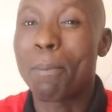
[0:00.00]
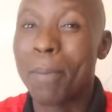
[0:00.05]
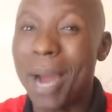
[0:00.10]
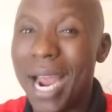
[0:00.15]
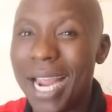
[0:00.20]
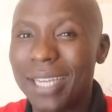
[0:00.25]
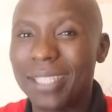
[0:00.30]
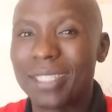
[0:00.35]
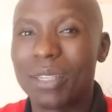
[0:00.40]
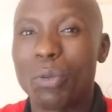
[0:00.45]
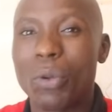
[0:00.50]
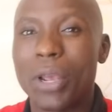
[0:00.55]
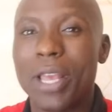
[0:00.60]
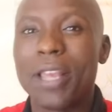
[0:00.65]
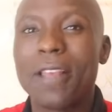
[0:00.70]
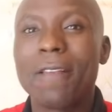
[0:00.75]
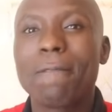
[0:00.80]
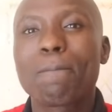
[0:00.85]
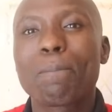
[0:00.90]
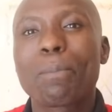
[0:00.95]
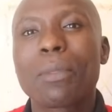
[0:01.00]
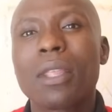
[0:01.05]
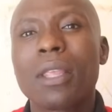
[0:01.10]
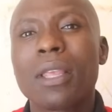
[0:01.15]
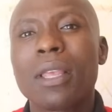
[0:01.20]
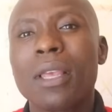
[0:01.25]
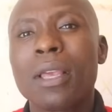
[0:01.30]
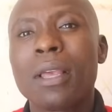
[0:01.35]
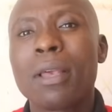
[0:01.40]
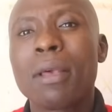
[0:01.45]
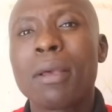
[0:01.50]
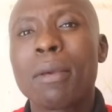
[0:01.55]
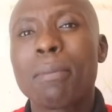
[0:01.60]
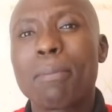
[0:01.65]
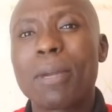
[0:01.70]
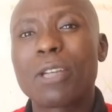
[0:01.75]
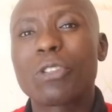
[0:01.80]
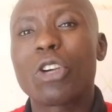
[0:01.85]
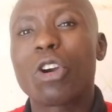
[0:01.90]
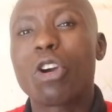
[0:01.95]
miles away,
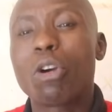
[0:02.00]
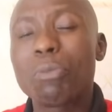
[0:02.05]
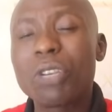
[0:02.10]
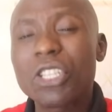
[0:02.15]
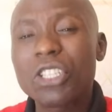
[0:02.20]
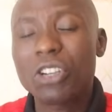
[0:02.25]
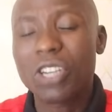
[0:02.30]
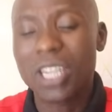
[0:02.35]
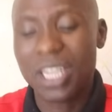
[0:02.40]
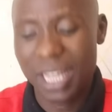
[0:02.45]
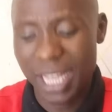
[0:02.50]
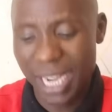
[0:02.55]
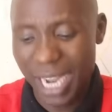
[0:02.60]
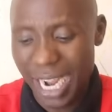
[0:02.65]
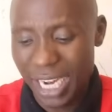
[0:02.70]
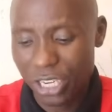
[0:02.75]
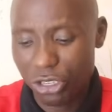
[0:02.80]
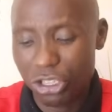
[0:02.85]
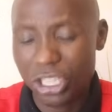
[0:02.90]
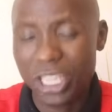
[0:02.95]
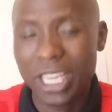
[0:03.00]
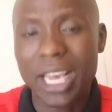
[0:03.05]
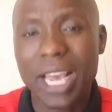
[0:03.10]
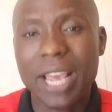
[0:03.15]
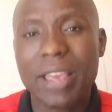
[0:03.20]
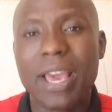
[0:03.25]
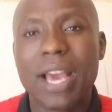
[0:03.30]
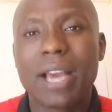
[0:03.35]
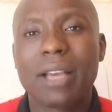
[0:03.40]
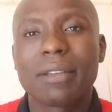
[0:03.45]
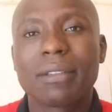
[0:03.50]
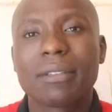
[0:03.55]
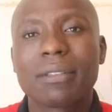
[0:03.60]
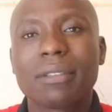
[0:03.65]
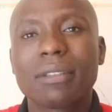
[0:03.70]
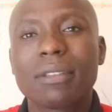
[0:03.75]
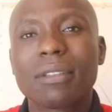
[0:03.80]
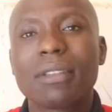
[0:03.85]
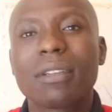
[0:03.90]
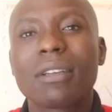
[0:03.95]
but you're commissioning the country Kenya
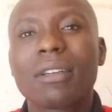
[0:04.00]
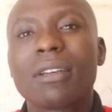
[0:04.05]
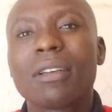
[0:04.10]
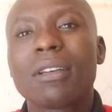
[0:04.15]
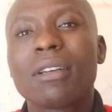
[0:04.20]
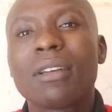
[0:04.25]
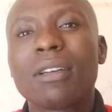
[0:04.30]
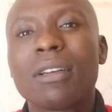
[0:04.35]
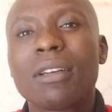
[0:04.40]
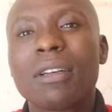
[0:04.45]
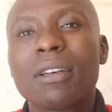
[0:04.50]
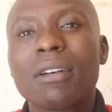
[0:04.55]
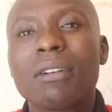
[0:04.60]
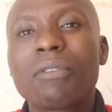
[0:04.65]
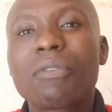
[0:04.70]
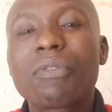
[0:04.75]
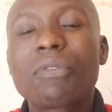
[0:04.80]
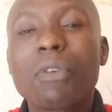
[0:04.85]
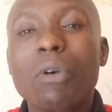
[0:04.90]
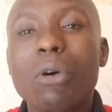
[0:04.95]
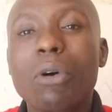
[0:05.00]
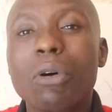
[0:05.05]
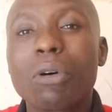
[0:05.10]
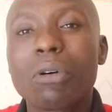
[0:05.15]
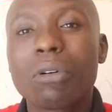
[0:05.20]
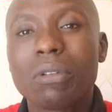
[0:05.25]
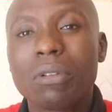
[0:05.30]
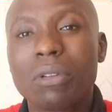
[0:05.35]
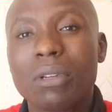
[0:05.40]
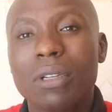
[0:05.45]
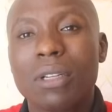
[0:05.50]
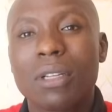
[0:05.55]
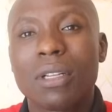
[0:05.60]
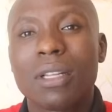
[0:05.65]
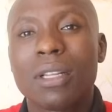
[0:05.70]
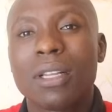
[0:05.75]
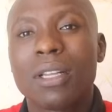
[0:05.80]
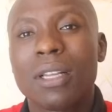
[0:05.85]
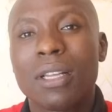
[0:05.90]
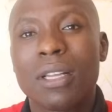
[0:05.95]
for
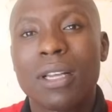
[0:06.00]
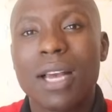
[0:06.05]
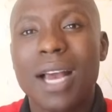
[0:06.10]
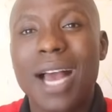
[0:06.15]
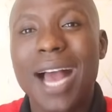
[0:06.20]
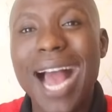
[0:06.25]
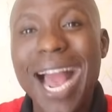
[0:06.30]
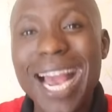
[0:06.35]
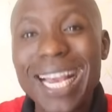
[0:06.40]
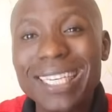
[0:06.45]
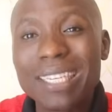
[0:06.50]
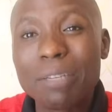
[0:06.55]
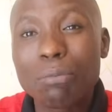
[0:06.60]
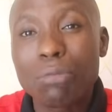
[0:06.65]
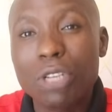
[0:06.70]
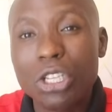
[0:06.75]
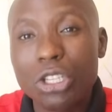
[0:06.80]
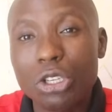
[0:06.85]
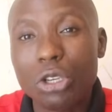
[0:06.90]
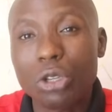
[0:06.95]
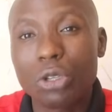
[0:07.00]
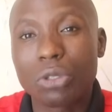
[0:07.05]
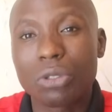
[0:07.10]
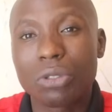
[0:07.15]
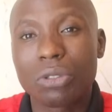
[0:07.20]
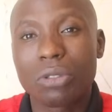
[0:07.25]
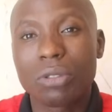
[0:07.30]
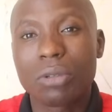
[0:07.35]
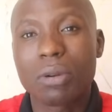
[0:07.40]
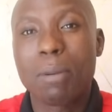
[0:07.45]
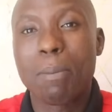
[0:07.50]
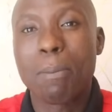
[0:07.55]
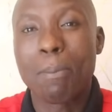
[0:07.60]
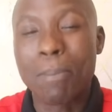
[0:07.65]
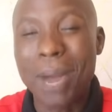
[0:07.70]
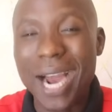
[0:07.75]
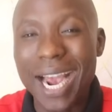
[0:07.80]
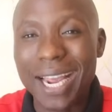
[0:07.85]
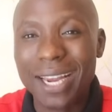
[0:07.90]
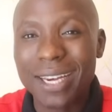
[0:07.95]
Haiti mission
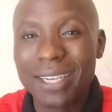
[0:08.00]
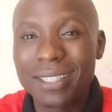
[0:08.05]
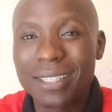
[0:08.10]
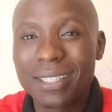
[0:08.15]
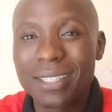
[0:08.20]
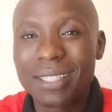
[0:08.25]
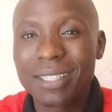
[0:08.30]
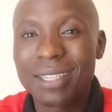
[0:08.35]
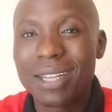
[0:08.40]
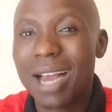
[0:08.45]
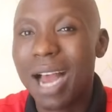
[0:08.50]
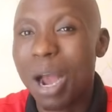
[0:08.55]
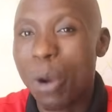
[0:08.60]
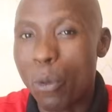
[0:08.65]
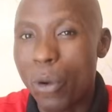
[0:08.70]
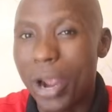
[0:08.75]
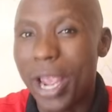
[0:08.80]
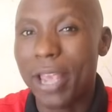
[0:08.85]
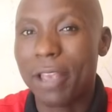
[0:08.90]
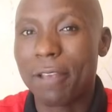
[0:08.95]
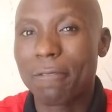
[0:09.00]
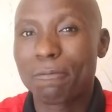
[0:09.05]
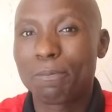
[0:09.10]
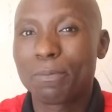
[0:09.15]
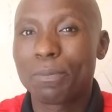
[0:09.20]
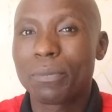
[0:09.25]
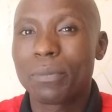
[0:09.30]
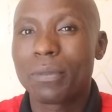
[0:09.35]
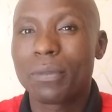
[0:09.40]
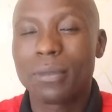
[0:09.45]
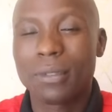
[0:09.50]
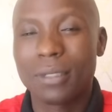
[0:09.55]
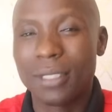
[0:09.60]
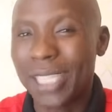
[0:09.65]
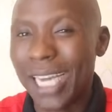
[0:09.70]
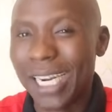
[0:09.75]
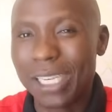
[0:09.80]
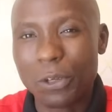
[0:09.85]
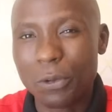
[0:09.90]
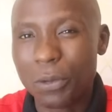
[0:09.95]
miles away?
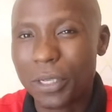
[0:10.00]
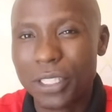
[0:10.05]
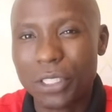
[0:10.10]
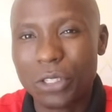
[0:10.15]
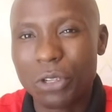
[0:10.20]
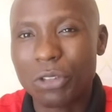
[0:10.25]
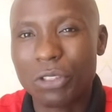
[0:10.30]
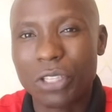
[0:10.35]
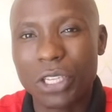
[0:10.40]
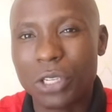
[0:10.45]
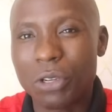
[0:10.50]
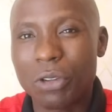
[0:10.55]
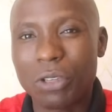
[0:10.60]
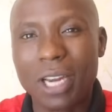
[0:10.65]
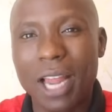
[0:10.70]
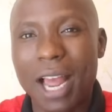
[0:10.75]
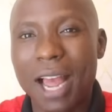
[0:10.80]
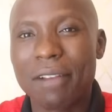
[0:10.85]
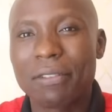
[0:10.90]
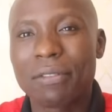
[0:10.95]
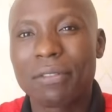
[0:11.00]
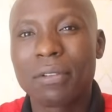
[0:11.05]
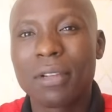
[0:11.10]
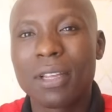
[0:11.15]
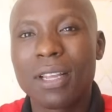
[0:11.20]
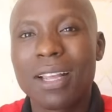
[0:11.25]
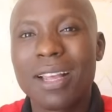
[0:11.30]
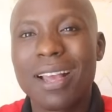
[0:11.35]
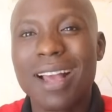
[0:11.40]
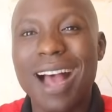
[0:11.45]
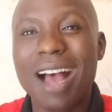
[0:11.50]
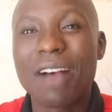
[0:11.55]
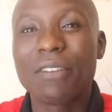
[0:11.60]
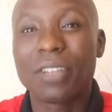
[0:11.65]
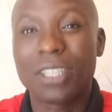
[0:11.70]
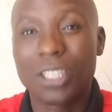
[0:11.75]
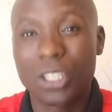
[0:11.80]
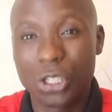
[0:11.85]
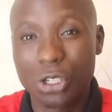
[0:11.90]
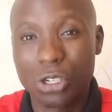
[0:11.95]
That question did not have a
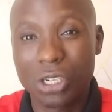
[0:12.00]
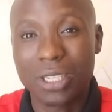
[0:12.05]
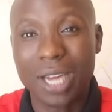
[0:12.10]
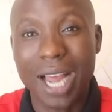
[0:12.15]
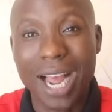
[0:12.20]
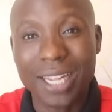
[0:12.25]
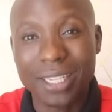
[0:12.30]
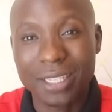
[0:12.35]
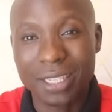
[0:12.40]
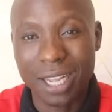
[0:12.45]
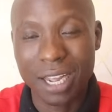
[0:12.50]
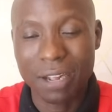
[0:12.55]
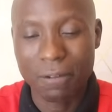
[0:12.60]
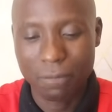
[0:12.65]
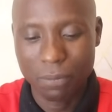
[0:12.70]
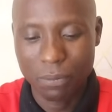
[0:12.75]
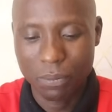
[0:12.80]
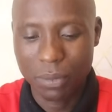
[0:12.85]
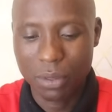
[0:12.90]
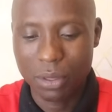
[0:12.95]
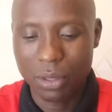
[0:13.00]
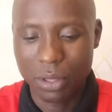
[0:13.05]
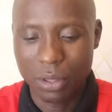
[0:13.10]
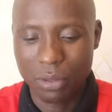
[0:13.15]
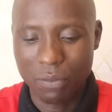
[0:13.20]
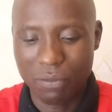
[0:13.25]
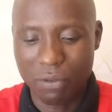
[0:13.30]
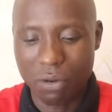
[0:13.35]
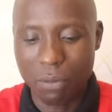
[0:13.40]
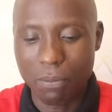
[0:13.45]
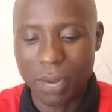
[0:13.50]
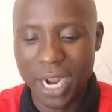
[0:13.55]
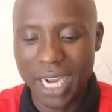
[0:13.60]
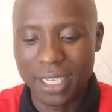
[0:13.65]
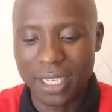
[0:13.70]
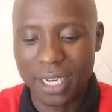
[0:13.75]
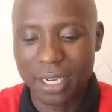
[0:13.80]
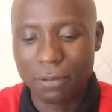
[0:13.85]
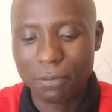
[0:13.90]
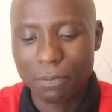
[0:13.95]
very straight answer from
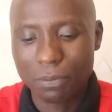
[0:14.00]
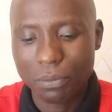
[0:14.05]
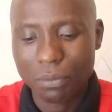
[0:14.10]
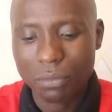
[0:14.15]
Biden.